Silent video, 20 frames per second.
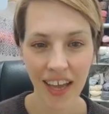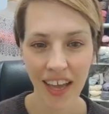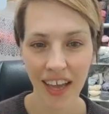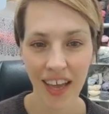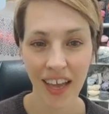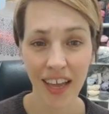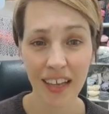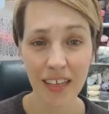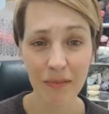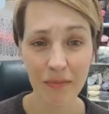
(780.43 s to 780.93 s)

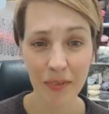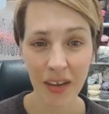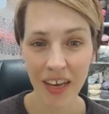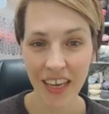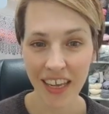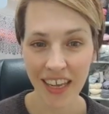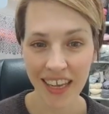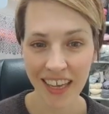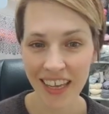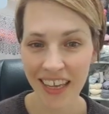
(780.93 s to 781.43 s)
and
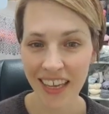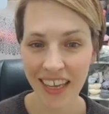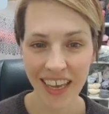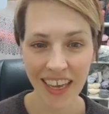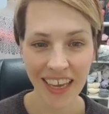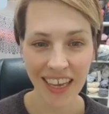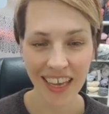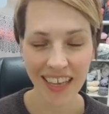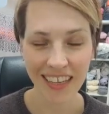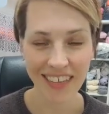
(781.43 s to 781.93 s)

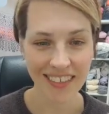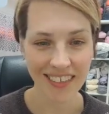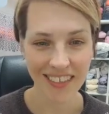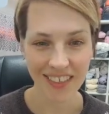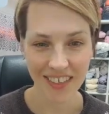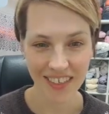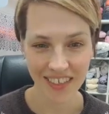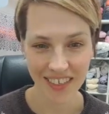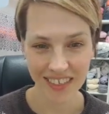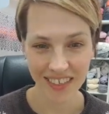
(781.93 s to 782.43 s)
money
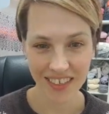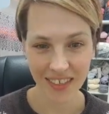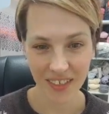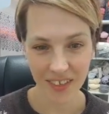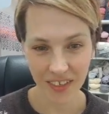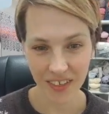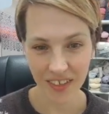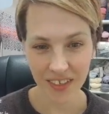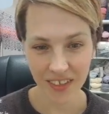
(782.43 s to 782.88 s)
and just